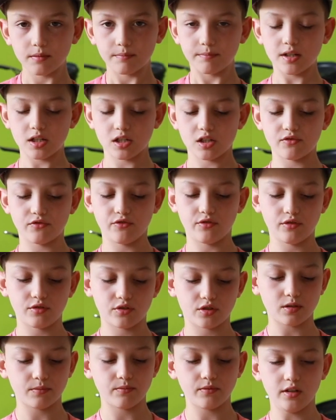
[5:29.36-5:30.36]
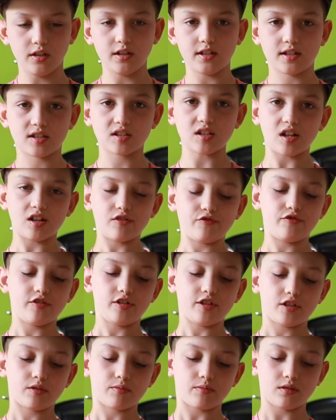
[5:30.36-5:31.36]
passion fruit, so I'm really excited for
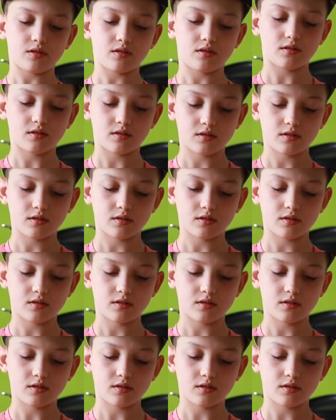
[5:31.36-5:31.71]
this one.